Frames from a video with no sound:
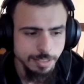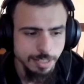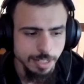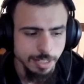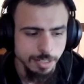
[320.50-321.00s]

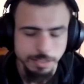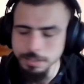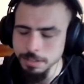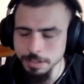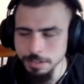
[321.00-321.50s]
didn't
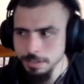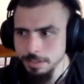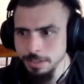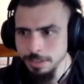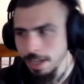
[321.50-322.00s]

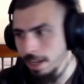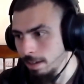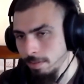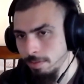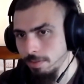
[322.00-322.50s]

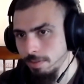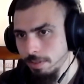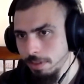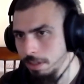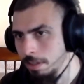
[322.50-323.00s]
save
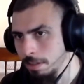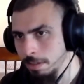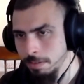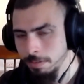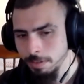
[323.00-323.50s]

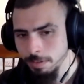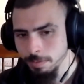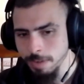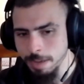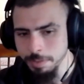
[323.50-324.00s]
the
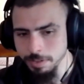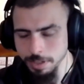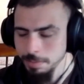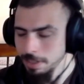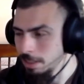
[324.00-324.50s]
rapidly
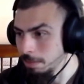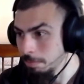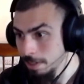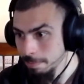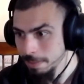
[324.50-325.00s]
diminishing
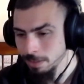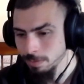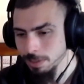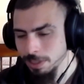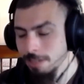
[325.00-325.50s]
player base
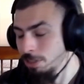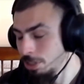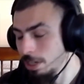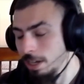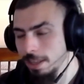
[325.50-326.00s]
from just how
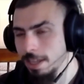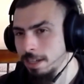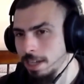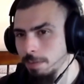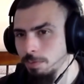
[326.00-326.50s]
shitty that
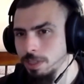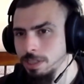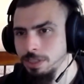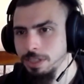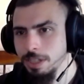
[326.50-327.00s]
game
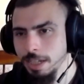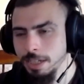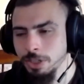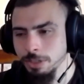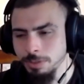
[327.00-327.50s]
was in
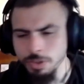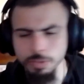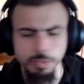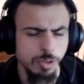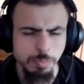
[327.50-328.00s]
terms of the
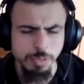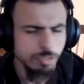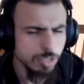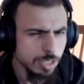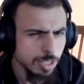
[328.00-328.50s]
world
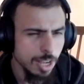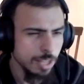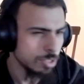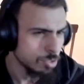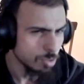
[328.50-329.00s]
building and
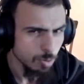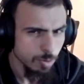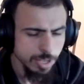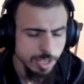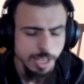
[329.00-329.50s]
the
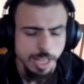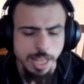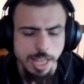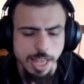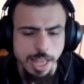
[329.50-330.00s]
story.
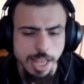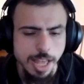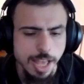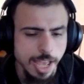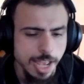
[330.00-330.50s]

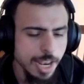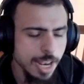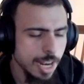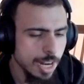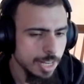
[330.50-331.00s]

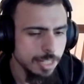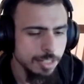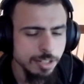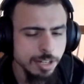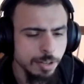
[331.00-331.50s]
And,
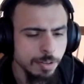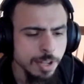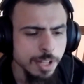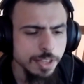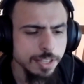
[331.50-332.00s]

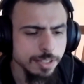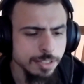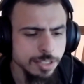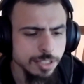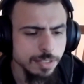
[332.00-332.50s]

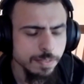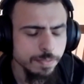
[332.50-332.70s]
there's